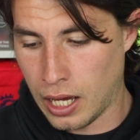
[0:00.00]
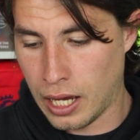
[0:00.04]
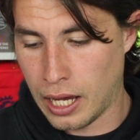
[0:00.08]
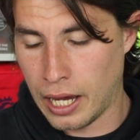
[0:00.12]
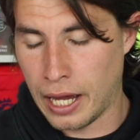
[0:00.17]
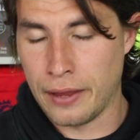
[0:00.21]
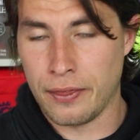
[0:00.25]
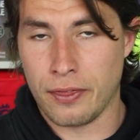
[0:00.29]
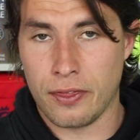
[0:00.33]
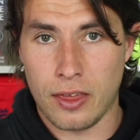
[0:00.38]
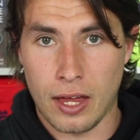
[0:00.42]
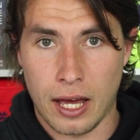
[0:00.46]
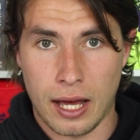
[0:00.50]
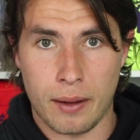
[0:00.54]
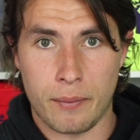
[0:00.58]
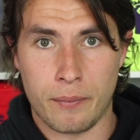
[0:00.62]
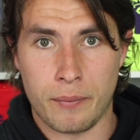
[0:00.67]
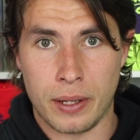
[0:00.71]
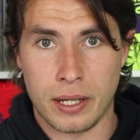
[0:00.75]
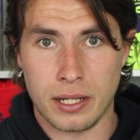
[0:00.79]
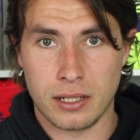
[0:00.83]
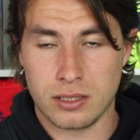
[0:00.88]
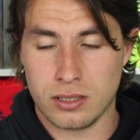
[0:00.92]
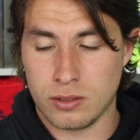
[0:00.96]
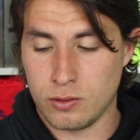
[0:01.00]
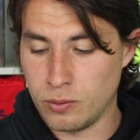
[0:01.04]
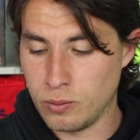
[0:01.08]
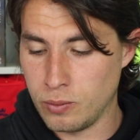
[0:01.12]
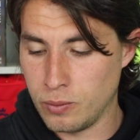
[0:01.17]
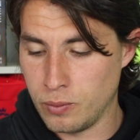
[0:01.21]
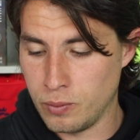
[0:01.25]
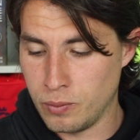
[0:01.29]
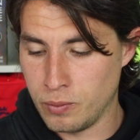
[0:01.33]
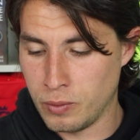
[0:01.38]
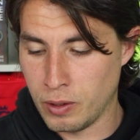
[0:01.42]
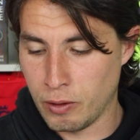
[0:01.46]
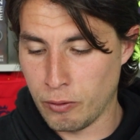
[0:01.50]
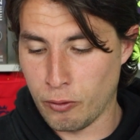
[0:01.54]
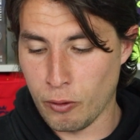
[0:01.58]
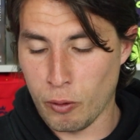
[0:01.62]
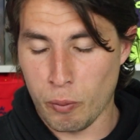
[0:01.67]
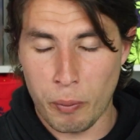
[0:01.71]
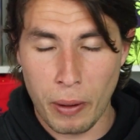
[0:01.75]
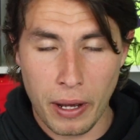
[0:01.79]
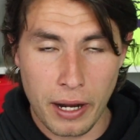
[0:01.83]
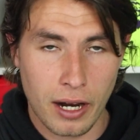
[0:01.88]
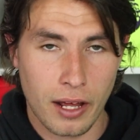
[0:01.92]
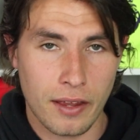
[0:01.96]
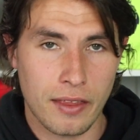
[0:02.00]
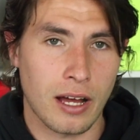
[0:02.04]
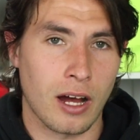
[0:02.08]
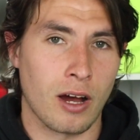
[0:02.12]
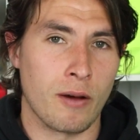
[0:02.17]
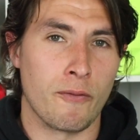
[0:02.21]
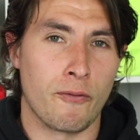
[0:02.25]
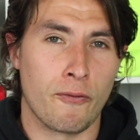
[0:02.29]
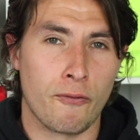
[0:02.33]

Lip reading: and that makes me feel better that I'm